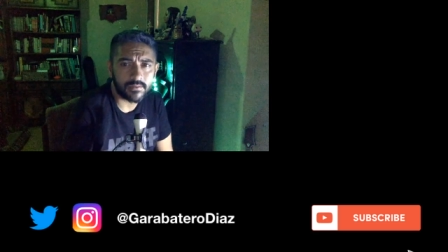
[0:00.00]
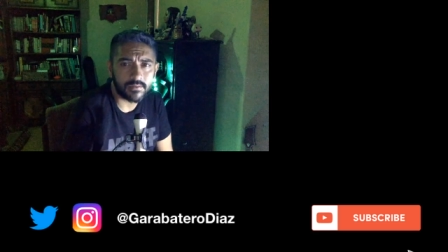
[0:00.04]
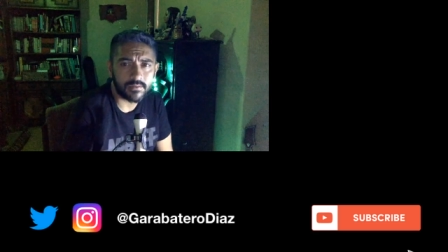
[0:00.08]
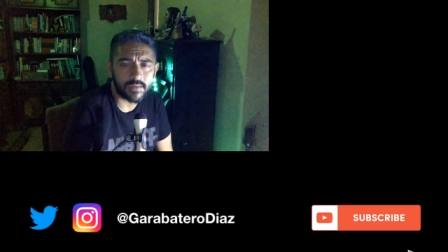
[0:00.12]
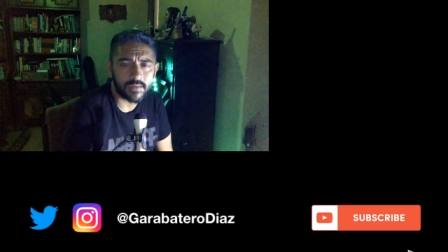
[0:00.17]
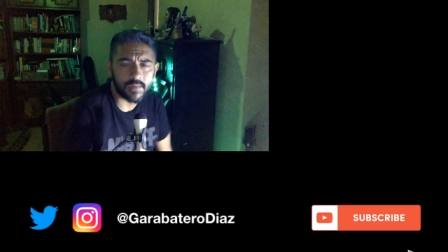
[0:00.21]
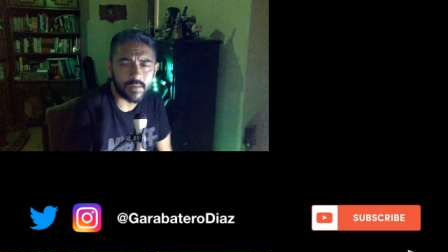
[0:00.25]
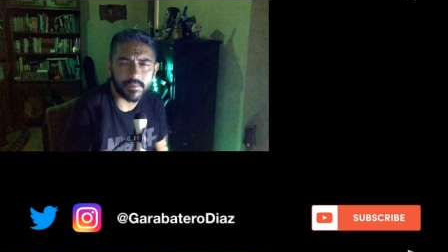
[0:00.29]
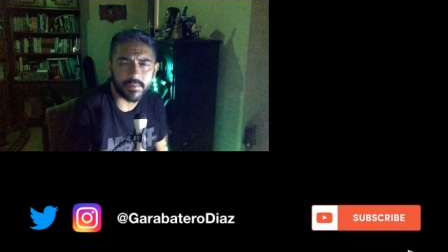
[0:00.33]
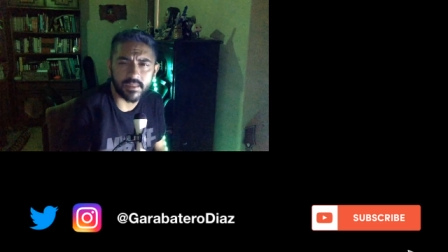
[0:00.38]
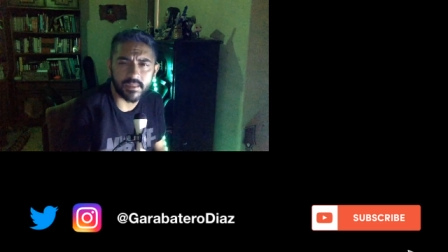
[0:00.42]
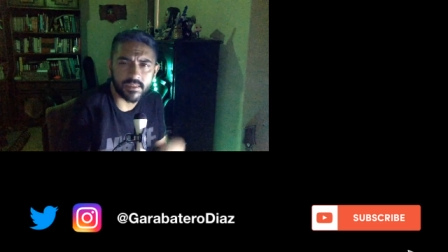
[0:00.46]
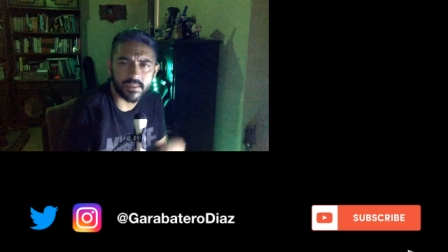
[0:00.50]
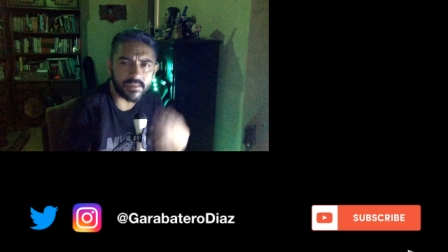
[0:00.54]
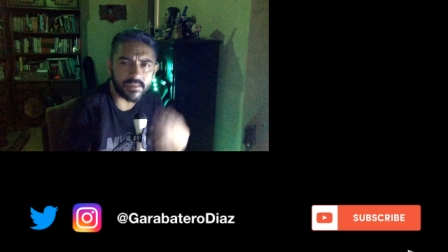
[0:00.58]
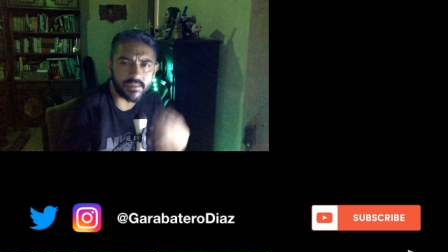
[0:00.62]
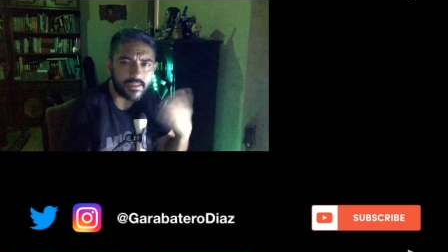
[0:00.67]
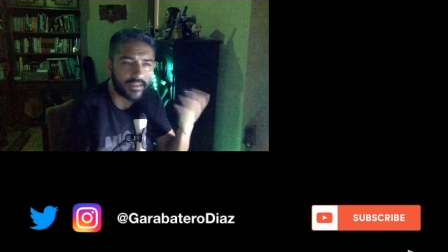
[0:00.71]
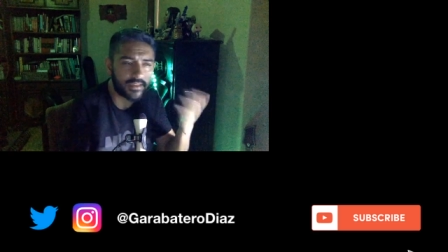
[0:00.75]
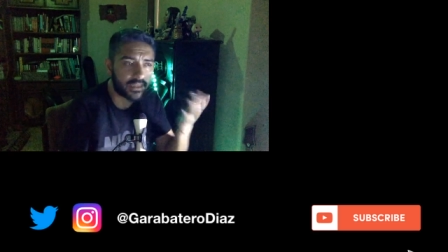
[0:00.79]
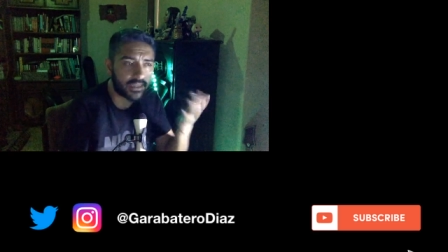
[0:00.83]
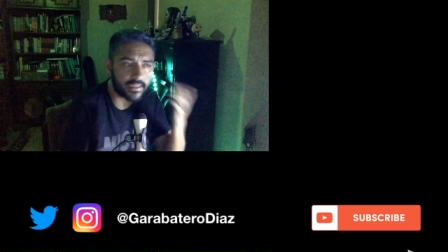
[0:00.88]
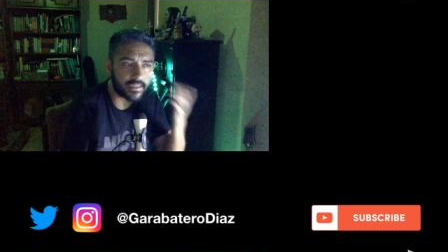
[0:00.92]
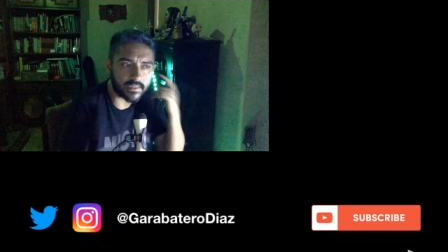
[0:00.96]
I mean, it's
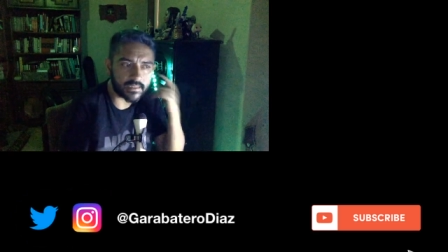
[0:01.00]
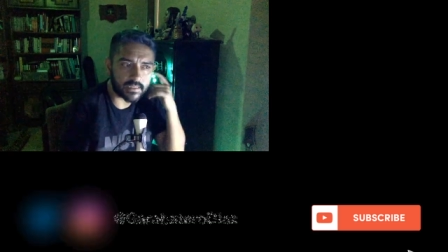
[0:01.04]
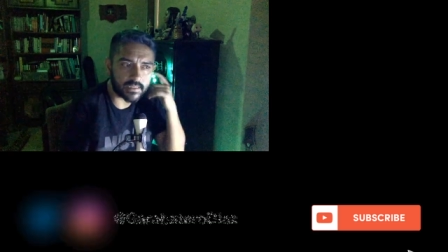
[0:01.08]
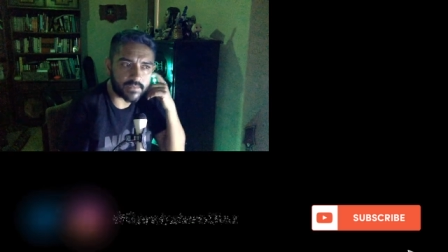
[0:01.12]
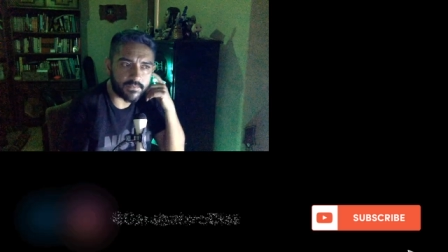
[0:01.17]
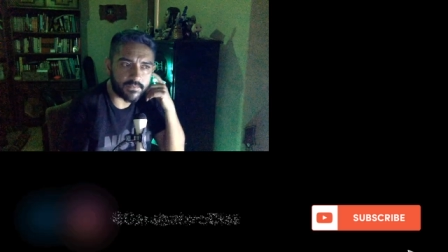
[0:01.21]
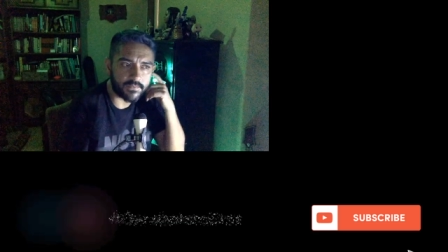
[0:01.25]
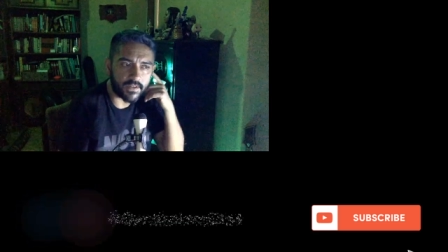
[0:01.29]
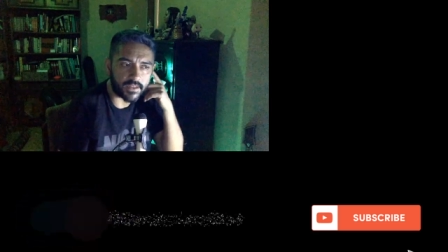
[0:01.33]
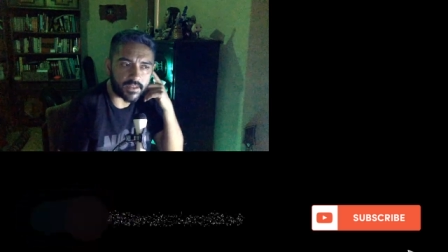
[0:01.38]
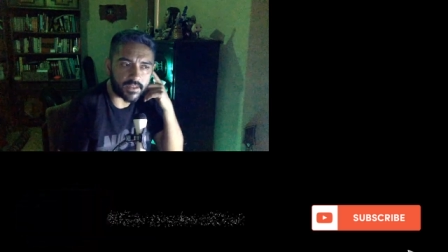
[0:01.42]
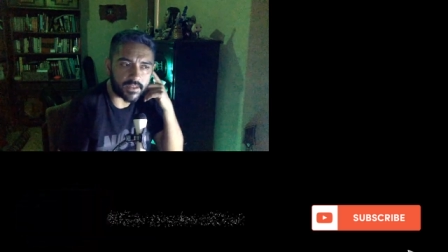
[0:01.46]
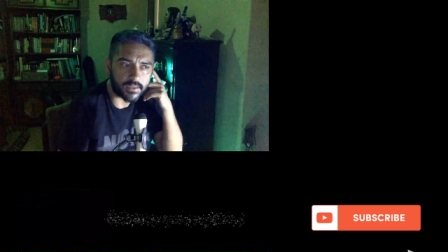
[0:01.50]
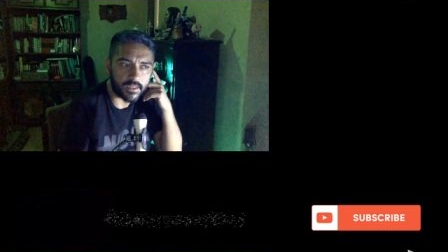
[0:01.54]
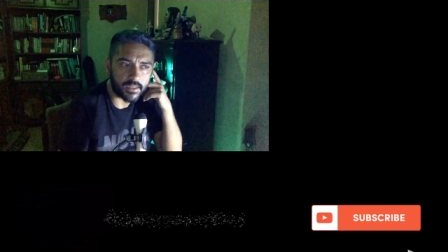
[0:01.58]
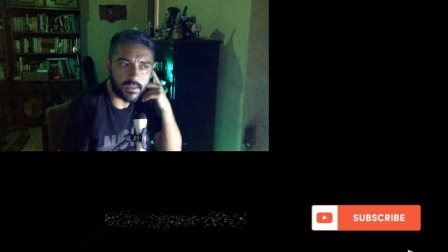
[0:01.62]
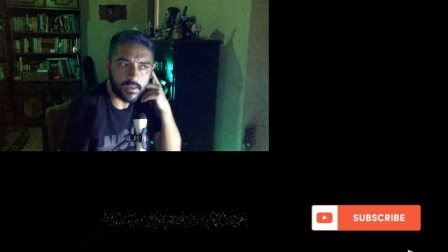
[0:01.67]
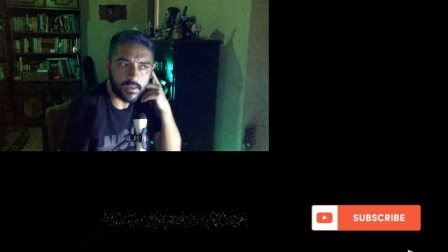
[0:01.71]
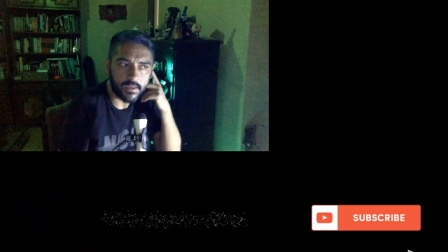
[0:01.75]
not like this is fun.